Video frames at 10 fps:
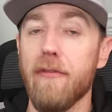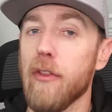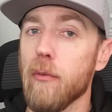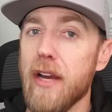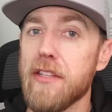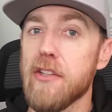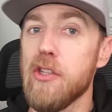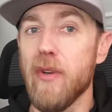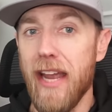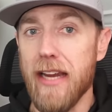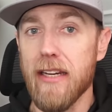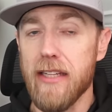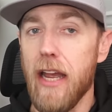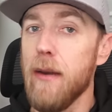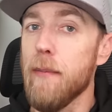And for the races you can't
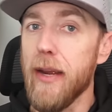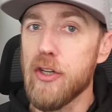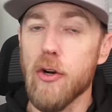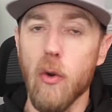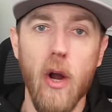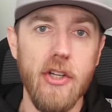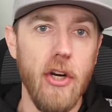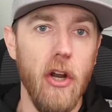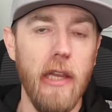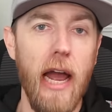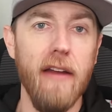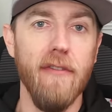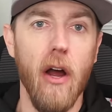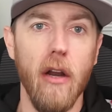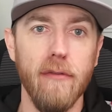attend, make sure to watch it all live
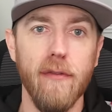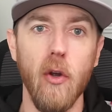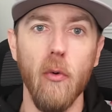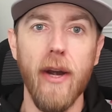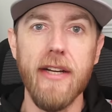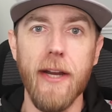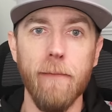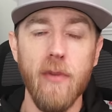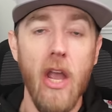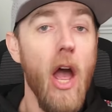on Flow Racing.